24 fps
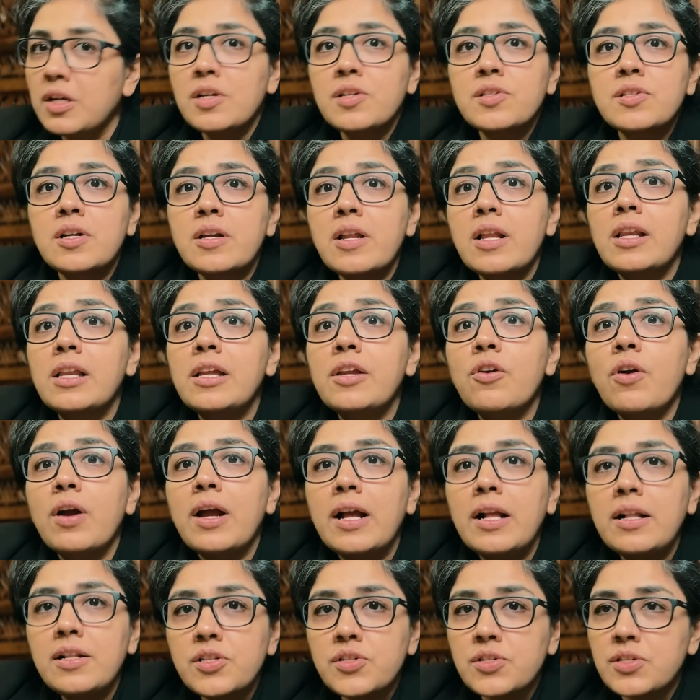Suddenly your
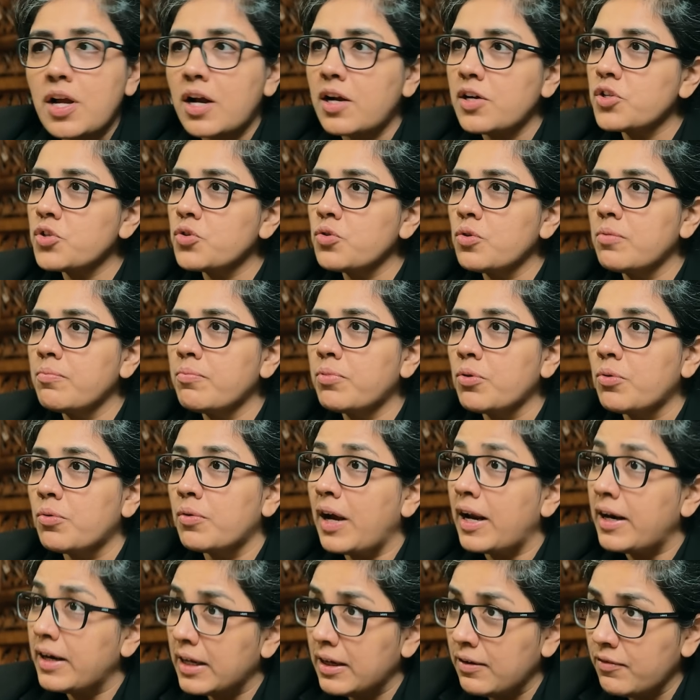health starts to improve.
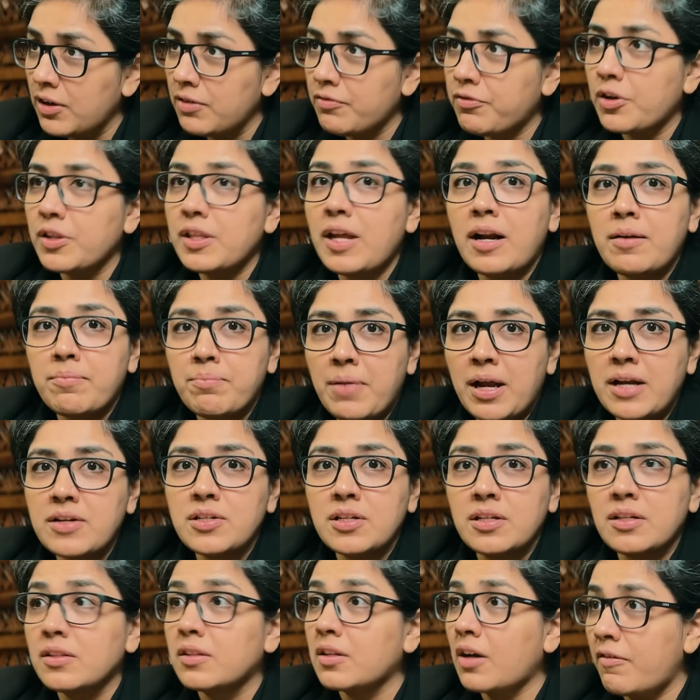And even for that
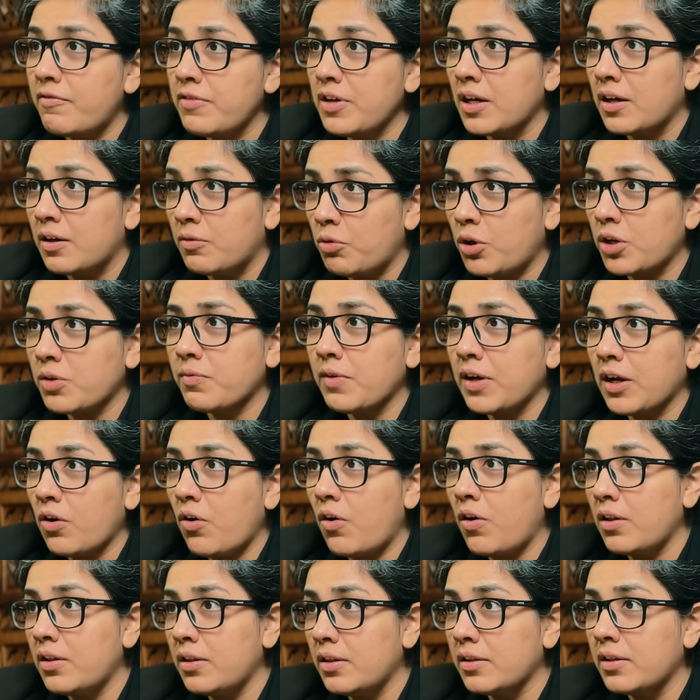matter, dravya, what we
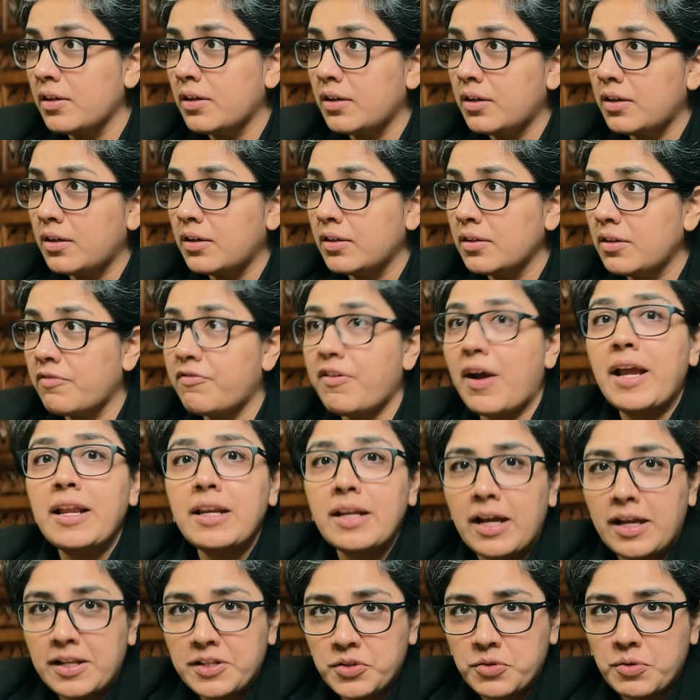call the
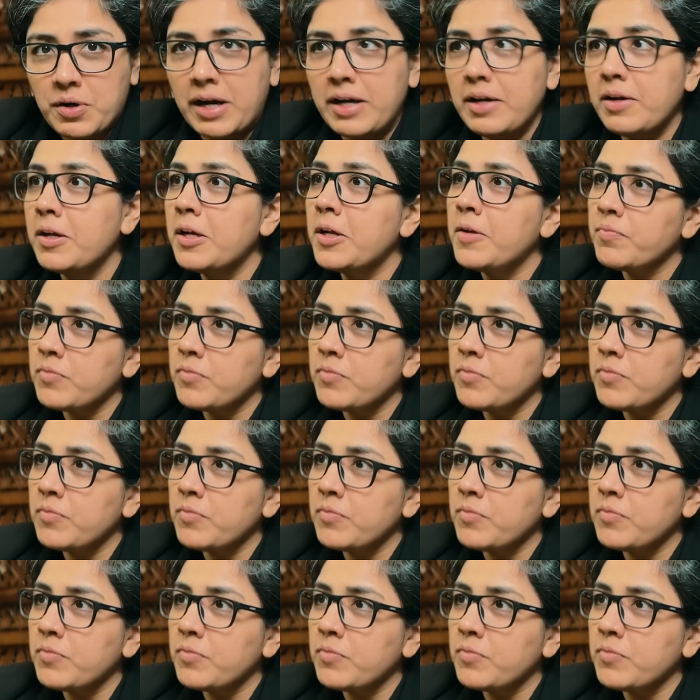finance, right?